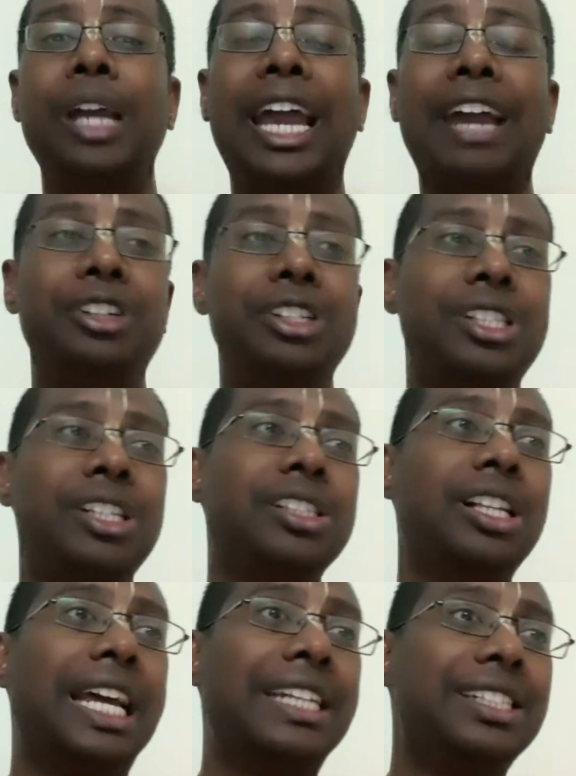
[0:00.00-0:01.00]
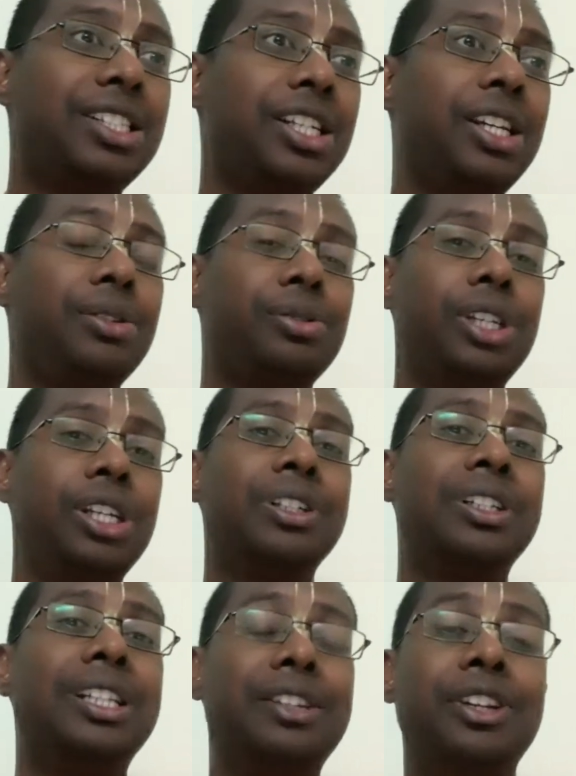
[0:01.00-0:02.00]
every single entity,
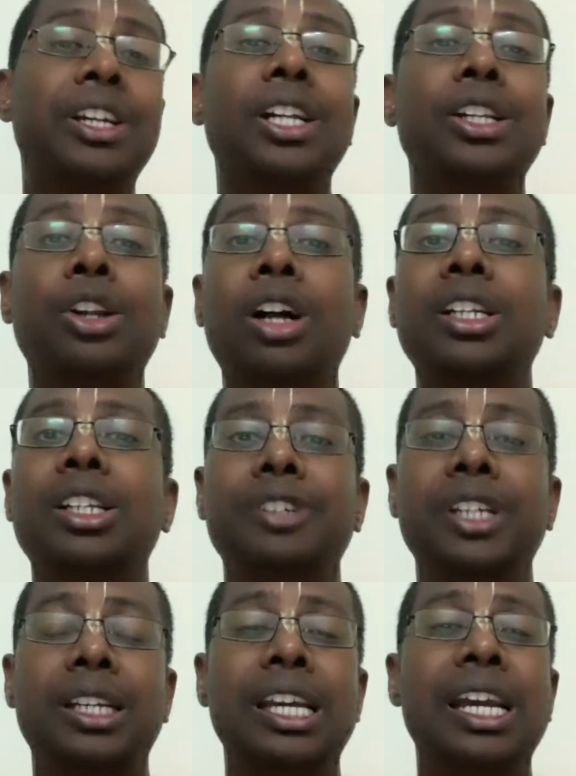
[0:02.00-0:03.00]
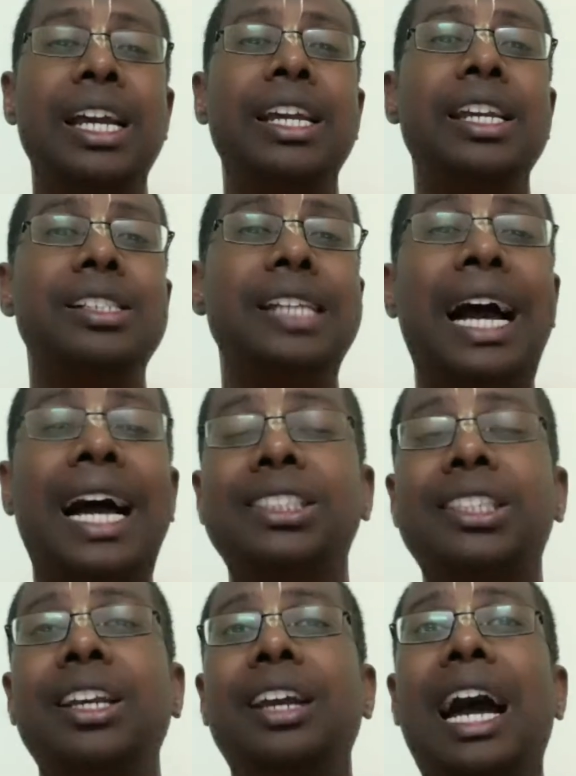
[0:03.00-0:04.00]
even living and non-living. He is
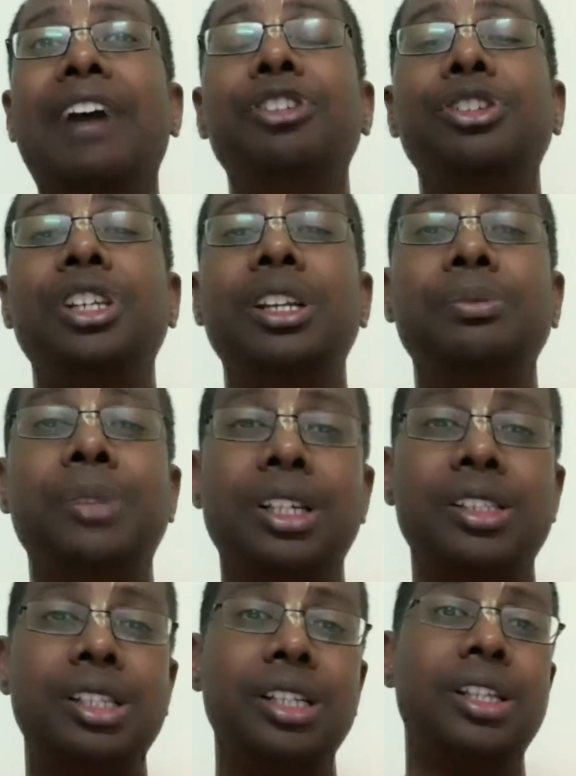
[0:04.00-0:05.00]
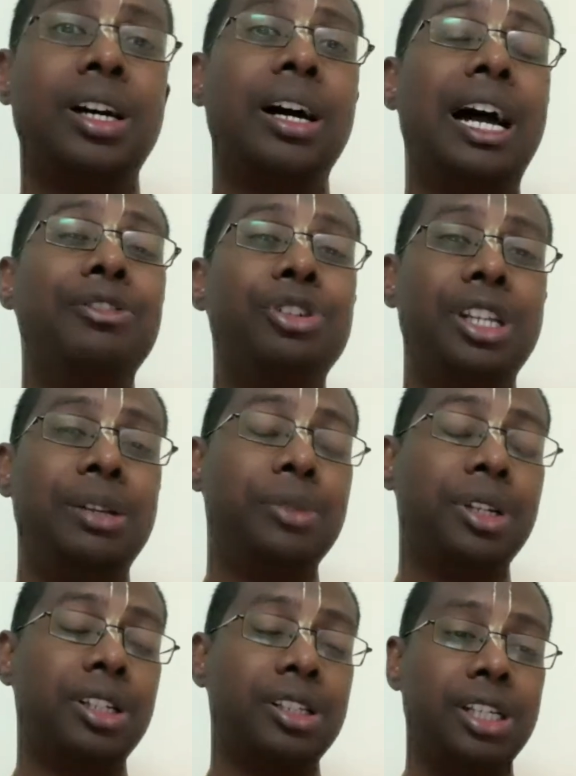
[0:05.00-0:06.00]
asking, have you seen Mother Sita? Have you seen
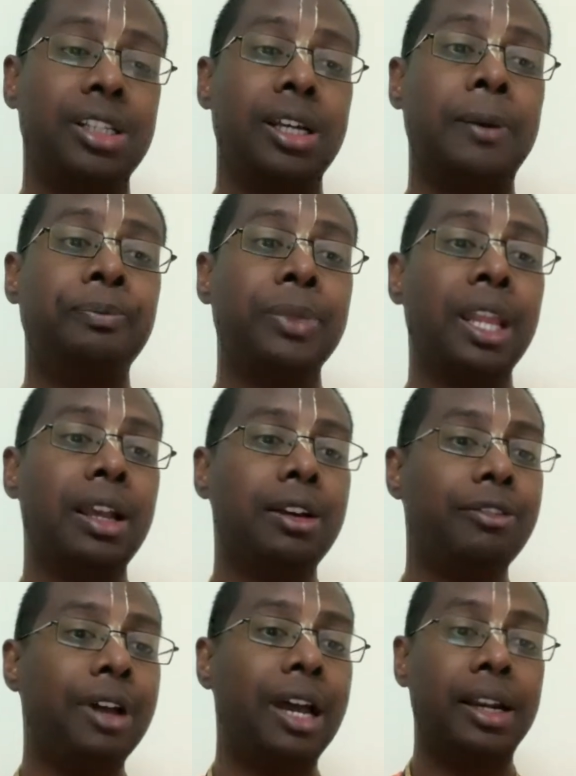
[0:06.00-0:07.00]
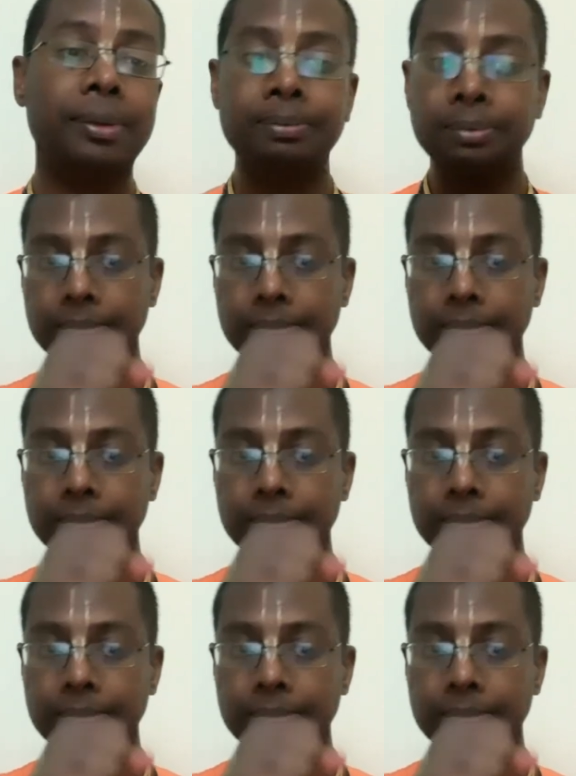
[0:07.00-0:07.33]
Mother Sita? Where